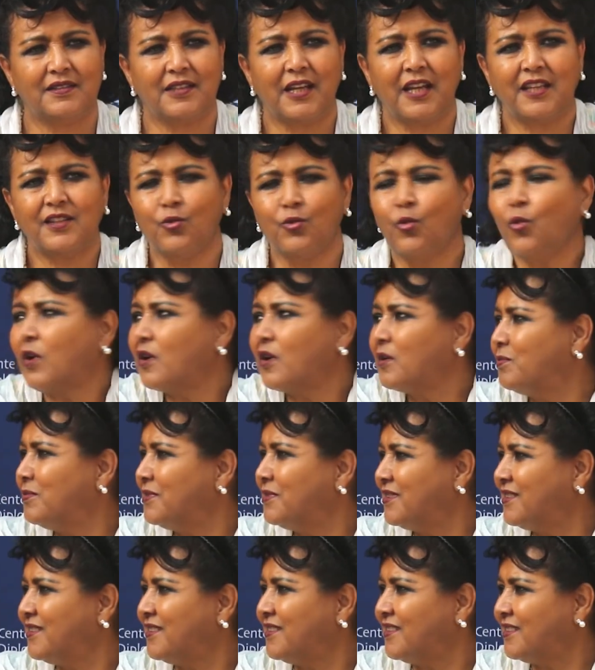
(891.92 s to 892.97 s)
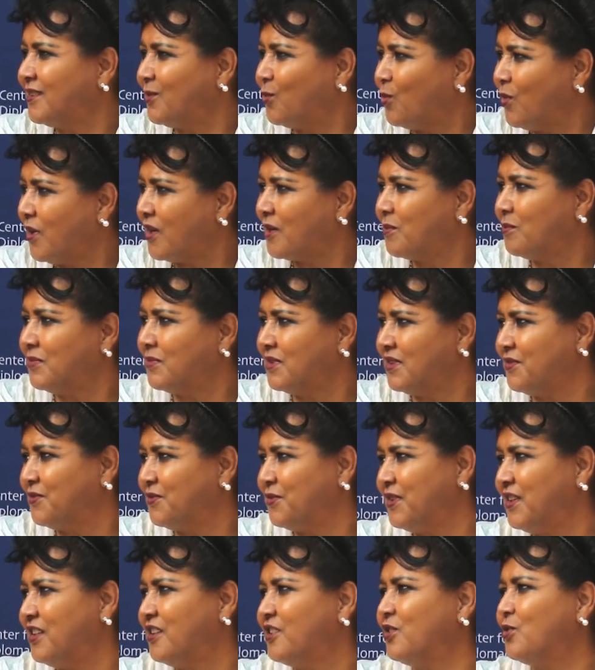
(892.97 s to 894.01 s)
that warm
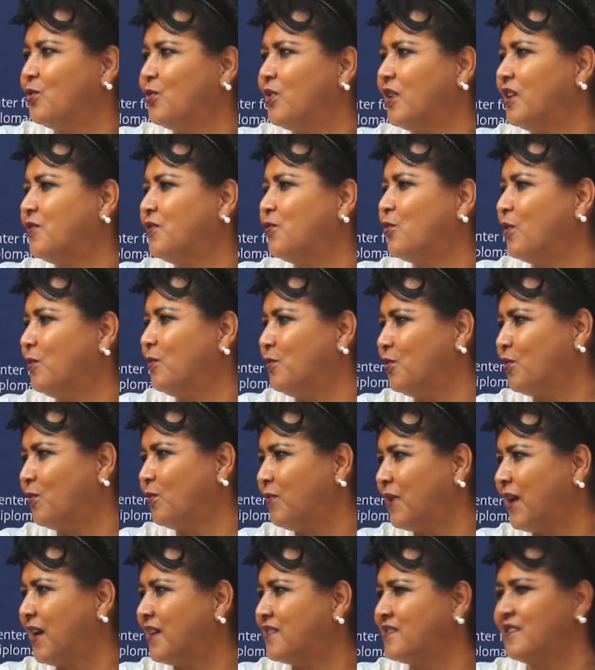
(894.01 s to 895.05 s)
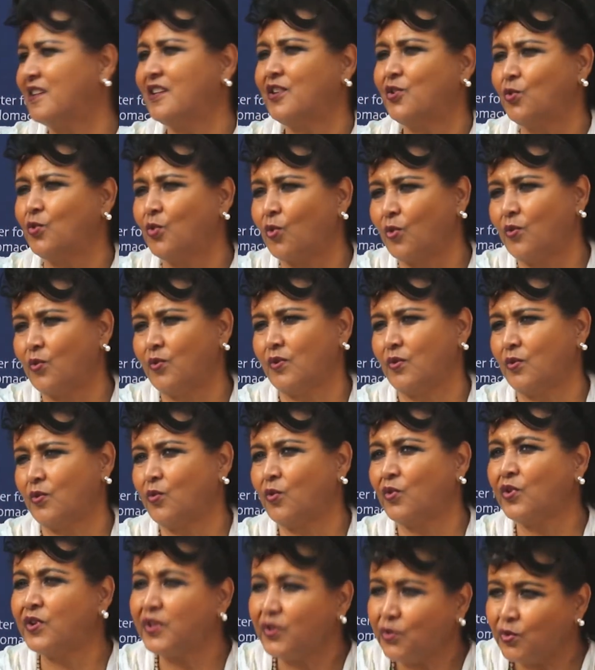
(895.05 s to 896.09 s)
feeling you get from your brother,
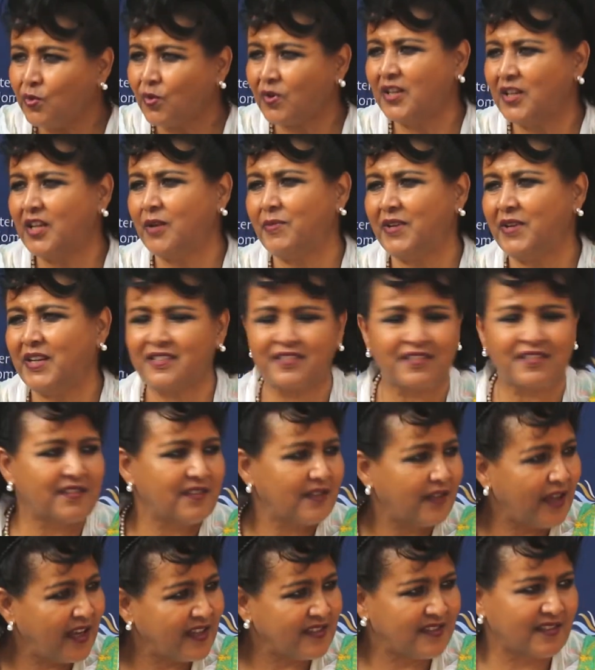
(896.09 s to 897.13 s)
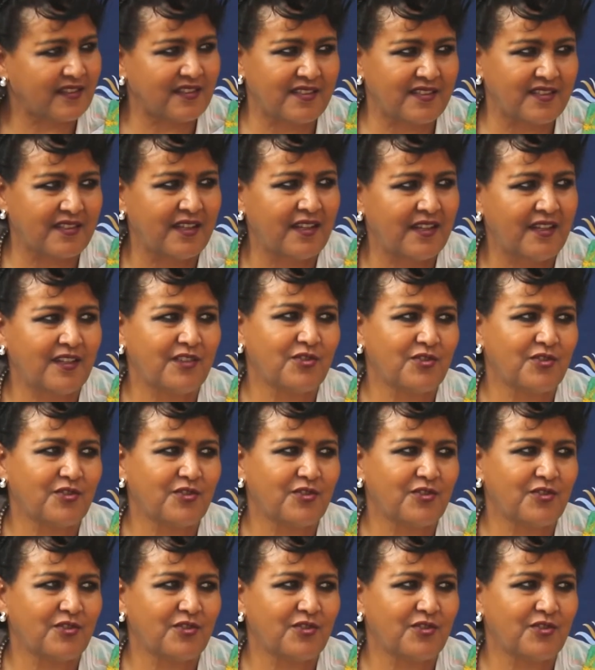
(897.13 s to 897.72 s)
your neighbors, others.